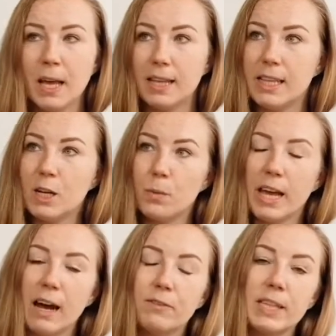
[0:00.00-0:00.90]
And there
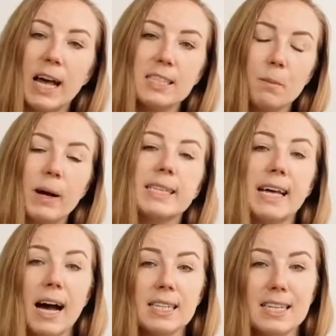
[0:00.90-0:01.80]
we have task by
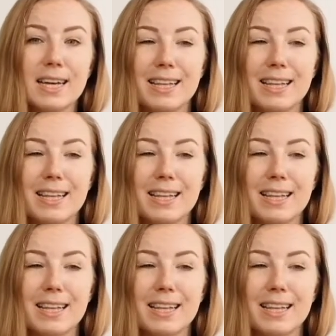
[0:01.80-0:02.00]
task,